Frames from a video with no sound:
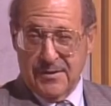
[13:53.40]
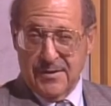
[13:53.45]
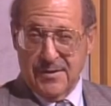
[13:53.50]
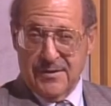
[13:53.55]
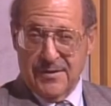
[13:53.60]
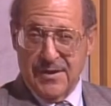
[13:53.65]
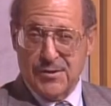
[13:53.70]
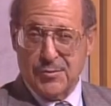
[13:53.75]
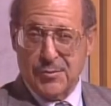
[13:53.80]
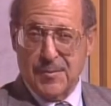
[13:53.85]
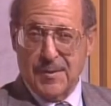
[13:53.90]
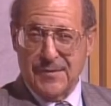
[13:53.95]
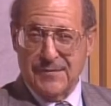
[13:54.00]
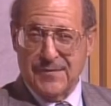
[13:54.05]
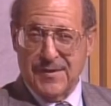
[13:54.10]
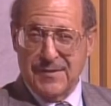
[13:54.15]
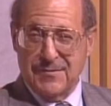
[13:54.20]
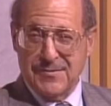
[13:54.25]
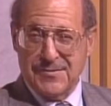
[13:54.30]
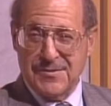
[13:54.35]
That's one of my
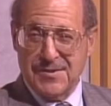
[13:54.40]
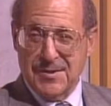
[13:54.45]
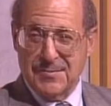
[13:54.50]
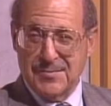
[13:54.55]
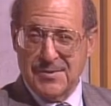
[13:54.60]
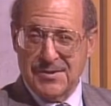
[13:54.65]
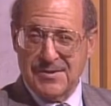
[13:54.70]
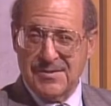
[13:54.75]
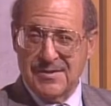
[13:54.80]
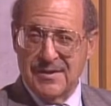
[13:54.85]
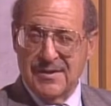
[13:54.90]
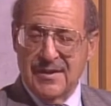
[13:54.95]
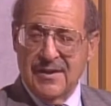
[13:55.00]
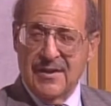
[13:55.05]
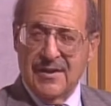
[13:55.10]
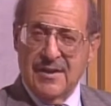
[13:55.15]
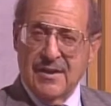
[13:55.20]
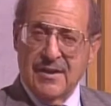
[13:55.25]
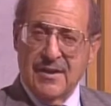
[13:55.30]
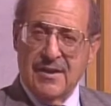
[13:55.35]
favorite subjects.
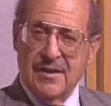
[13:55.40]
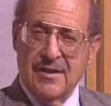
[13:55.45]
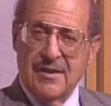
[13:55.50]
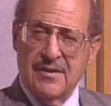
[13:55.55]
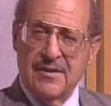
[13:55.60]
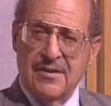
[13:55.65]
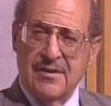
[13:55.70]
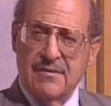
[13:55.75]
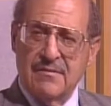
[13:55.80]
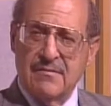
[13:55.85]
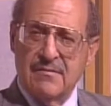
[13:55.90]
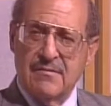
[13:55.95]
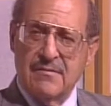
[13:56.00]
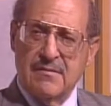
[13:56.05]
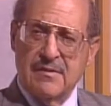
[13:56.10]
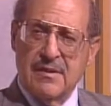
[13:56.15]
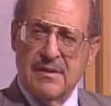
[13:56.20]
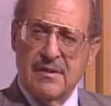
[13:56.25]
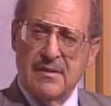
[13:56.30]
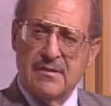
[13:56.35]
In
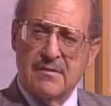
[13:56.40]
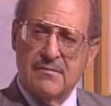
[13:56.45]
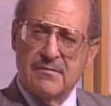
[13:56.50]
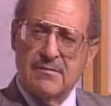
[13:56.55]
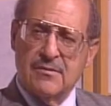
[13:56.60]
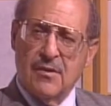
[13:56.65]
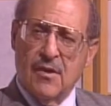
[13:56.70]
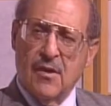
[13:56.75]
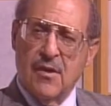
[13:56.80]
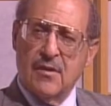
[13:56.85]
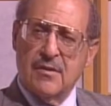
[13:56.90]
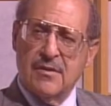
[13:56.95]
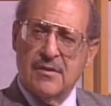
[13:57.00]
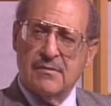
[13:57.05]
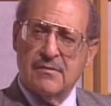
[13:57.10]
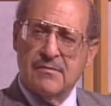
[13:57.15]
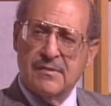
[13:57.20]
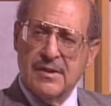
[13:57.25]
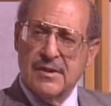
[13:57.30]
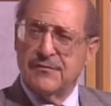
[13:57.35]
dog
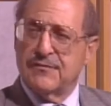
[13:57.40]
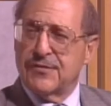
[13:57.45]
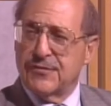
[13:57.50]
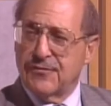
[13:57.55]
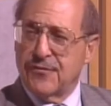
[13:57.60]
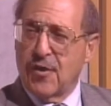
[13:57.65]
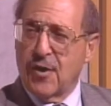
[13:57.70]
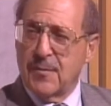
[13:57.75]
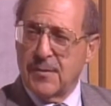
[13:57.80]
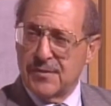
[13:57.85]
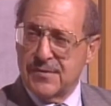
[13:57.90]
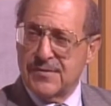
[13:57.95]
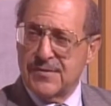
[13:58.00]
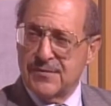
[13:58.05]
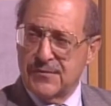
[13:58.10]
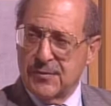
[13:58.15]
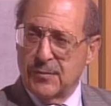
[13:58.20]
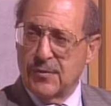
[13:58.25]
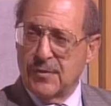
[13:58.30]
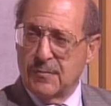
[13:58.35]
infant formulas,
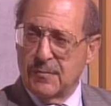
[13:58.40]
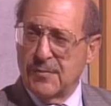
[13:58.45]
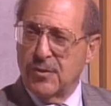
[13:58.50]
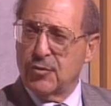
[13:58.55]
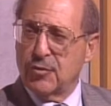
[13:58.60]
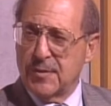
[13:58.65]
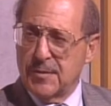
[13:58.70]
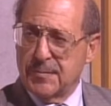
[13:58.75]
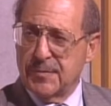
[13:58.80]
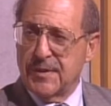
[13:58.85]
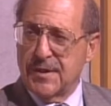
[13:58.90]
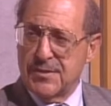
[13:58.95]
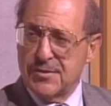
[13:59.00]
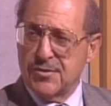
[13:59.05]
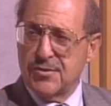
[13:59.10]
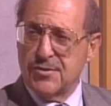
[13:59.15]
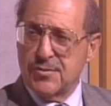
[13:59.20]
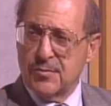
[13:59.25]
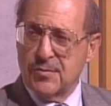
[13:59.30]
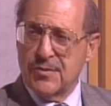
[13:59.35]
if you will, milk
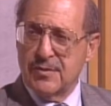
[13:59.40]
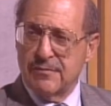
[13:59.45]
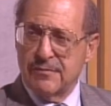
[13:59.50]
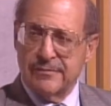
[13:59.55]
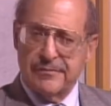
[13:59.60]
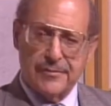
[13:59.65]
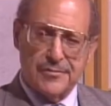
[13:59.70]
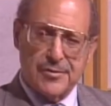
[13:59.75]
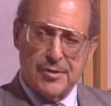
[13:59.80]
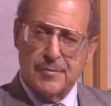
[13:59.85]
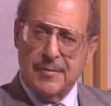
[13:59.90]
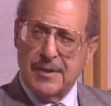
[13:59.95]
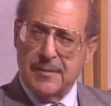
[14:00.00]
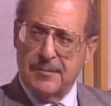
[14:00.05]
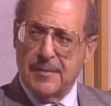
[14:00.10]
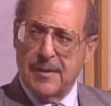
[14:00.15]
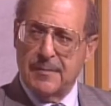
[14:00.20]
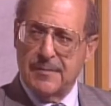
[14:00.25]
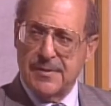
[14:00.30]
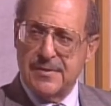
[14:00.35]
replacers, when there's too many
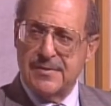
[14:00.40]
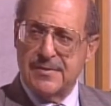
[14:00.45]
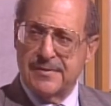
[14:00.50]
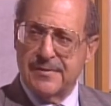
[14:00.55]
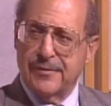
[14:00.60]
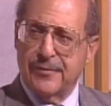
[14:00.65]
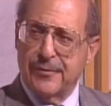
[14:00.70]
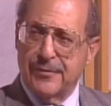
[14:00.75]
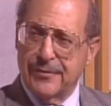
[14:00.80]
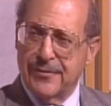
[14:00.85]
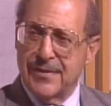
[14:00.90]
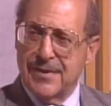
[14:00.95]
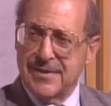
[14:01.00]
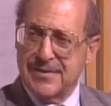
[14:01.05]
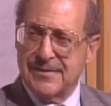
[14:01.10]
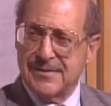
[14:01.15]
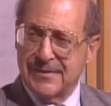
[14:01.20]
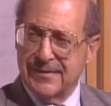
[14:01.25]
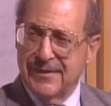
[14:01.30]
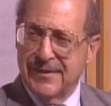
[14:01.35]
puppies, the owner
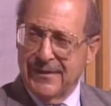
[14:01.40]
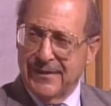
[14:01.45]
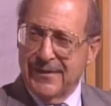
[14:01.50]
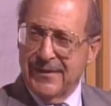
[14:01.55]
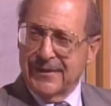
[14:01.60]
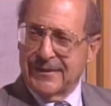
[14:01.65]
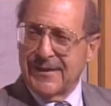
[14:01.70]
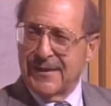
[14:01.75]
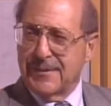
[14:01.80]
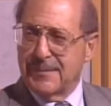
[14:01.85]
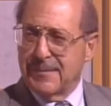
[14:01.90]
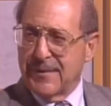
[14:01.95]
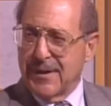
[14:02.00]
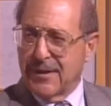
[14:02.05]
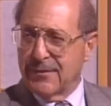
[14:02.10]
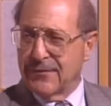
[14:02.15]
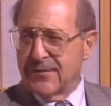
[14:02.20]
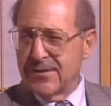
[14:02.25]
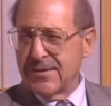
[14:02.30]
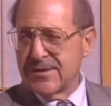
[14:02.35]
has to kind of
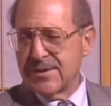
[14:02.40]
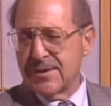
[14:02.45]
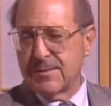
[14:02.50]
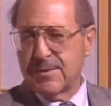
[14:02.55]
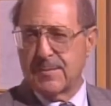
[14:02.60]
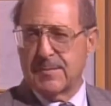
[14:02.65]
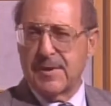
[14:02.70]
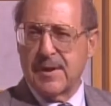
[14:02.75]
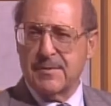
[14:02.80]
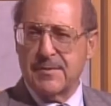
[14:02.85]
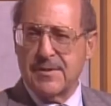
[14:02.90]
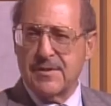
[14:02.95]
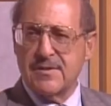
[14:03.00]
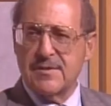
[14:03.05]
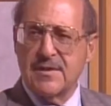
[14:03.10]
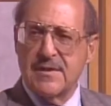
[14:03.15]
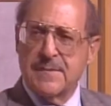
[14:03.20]
bottle feed some of the puppies.